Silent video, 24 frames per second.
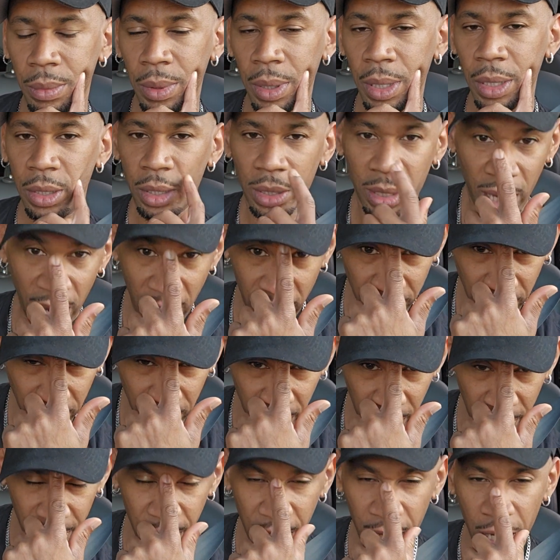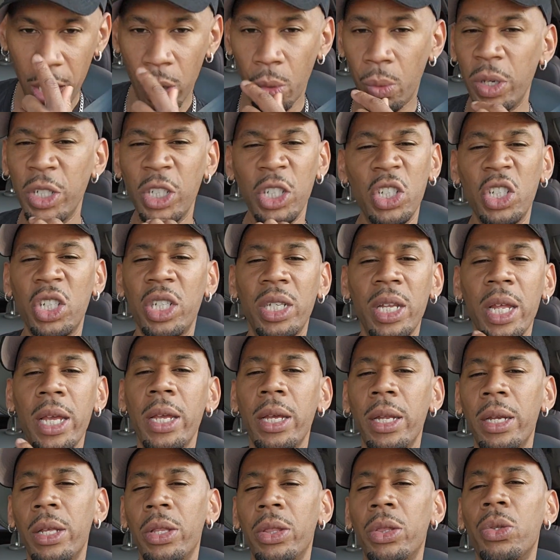It's constantly here. We're just
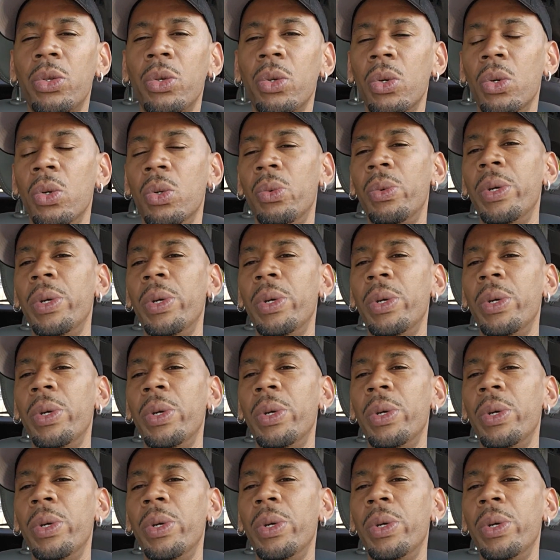thinking it through.